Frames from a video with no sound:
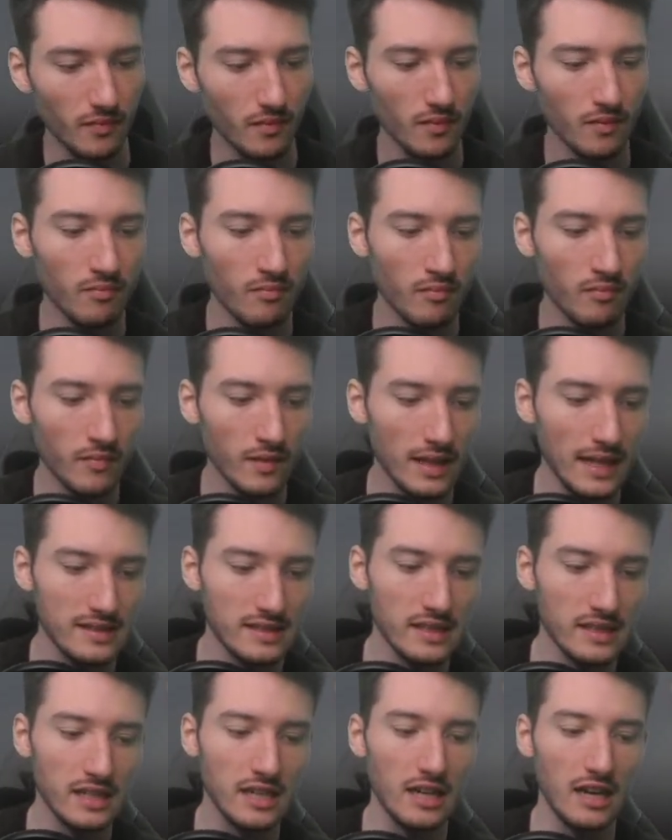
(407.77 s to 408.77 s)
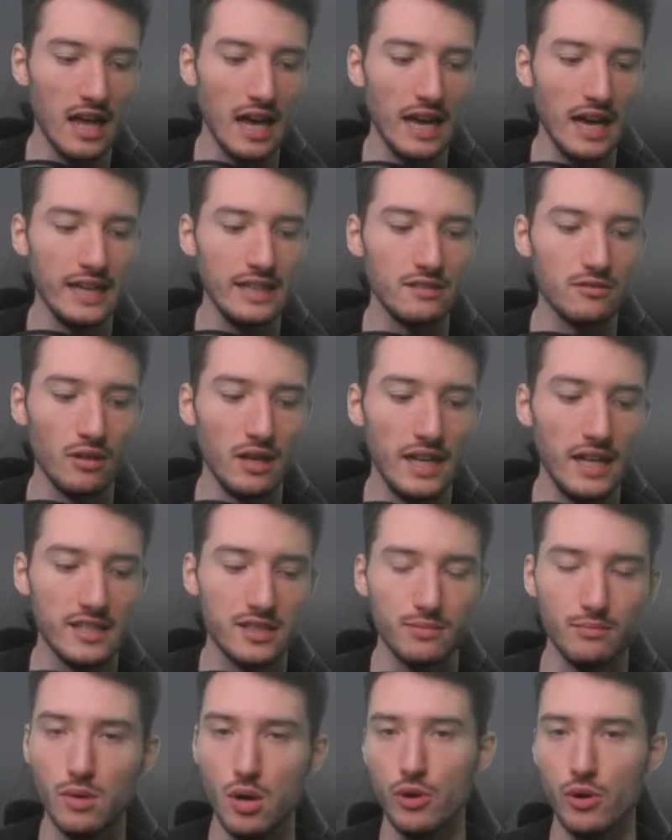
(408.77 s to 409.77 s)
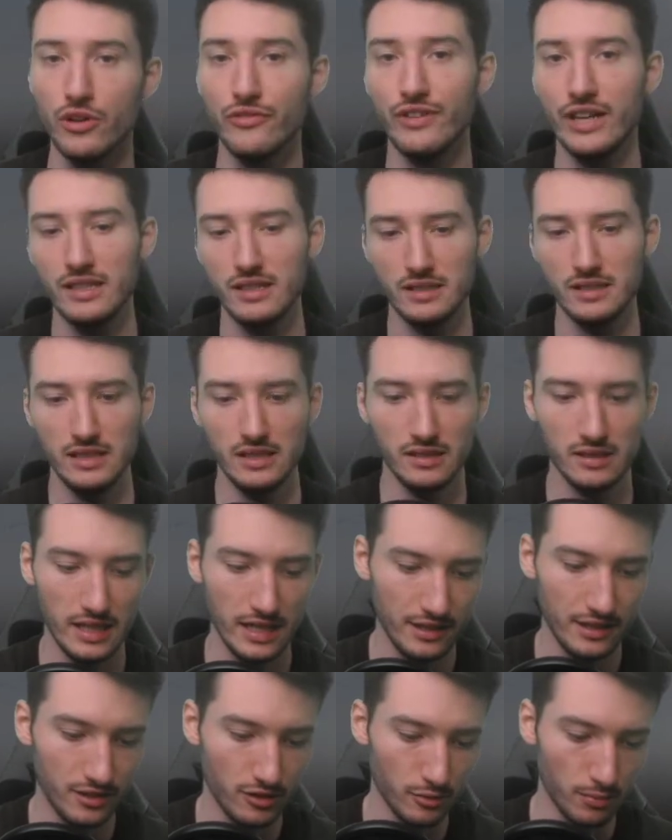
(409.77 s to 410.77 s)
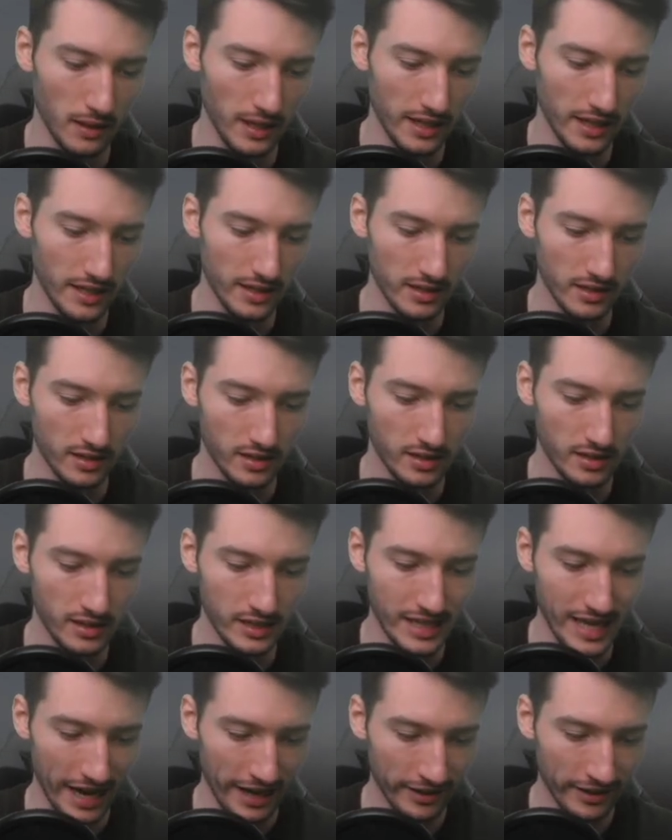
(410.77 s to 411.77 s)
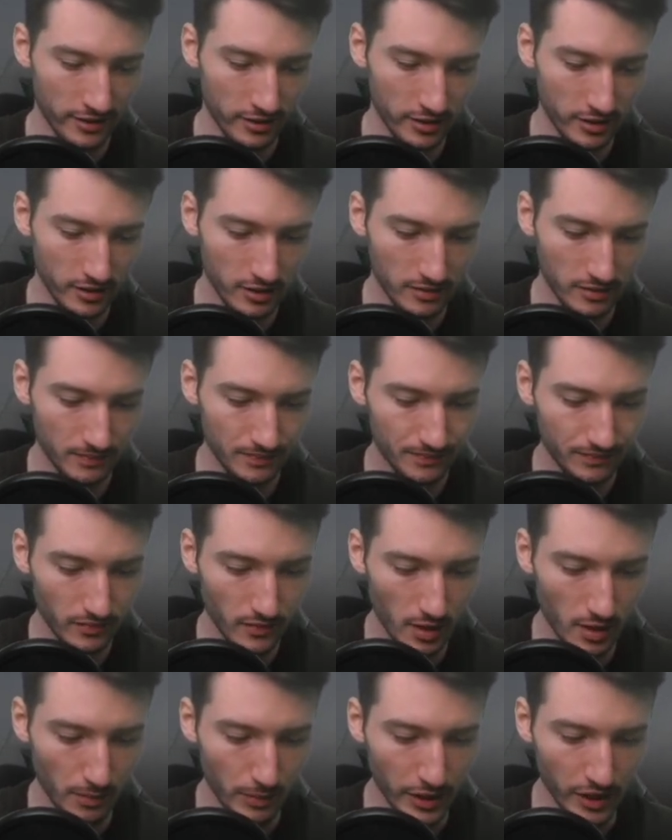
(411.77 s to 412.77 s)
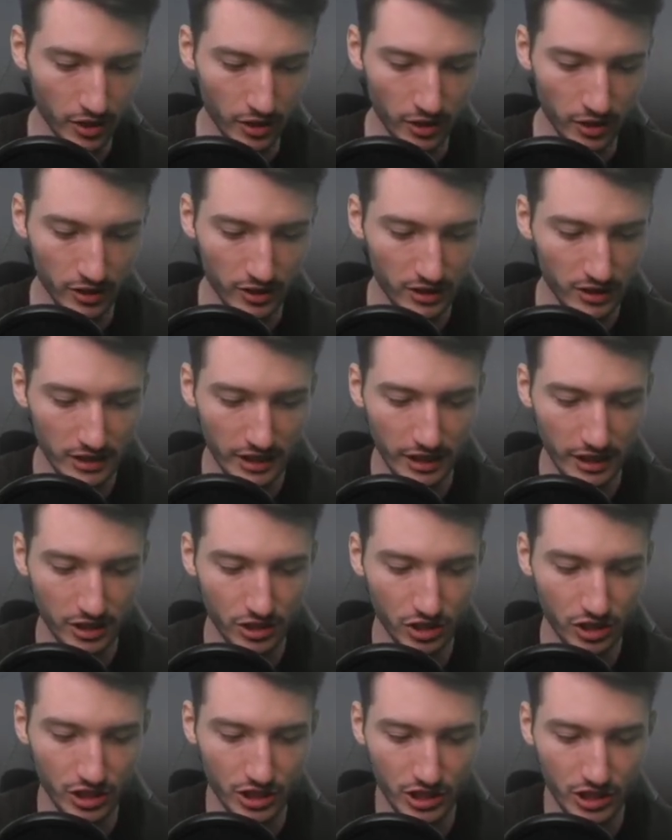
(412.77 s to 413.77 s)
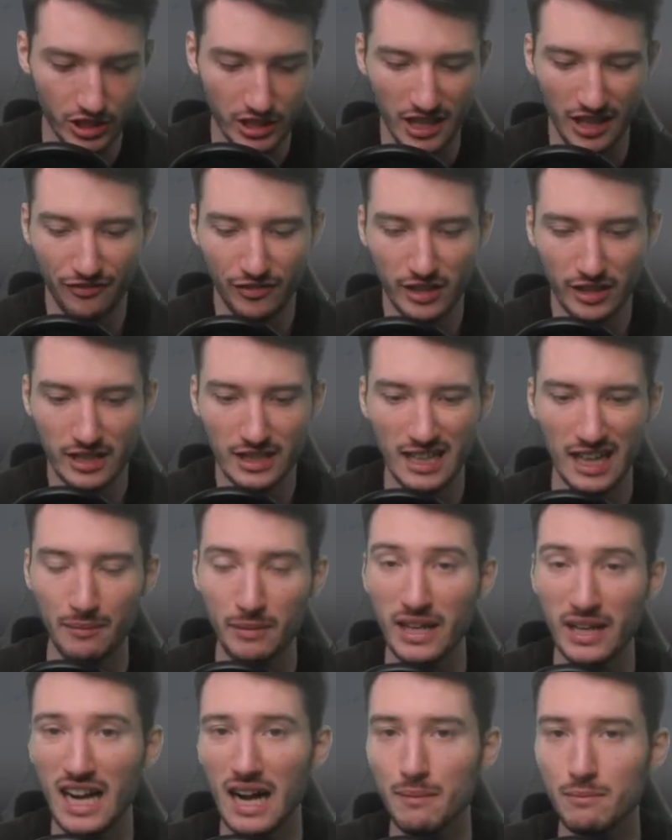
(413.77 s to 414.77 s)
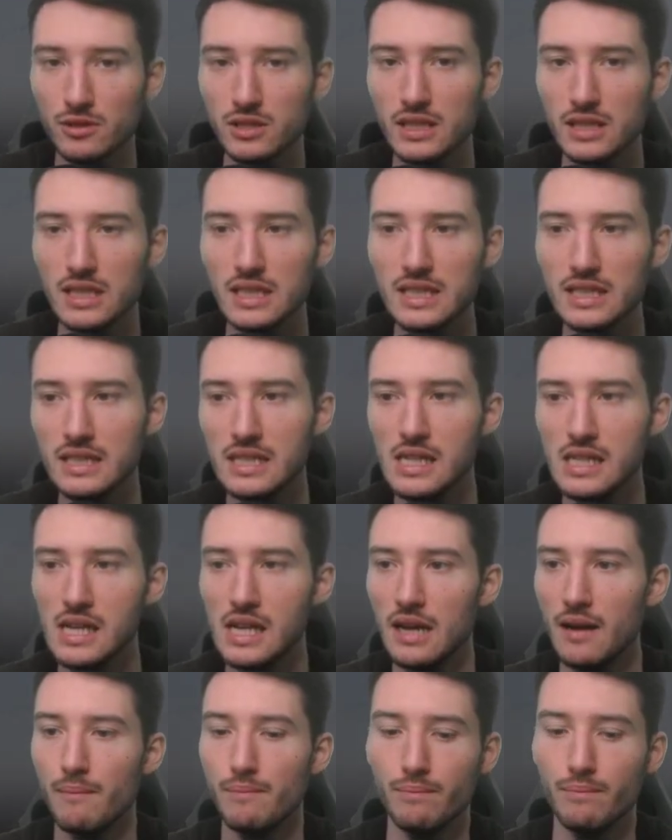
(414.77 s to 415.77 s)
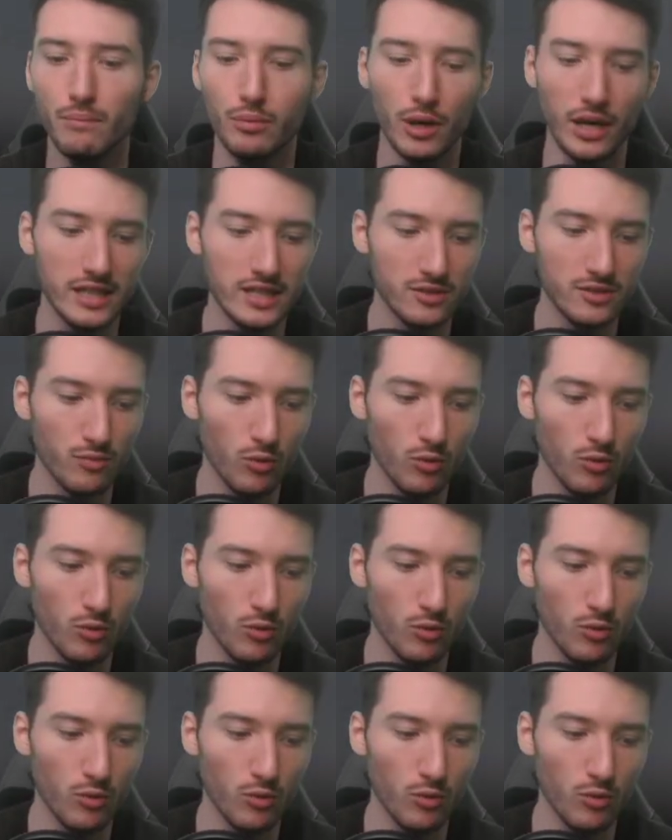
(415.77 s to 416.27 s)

less inclined or less motivated these days to play Standard, because there's just nothing coming up, really. Brothers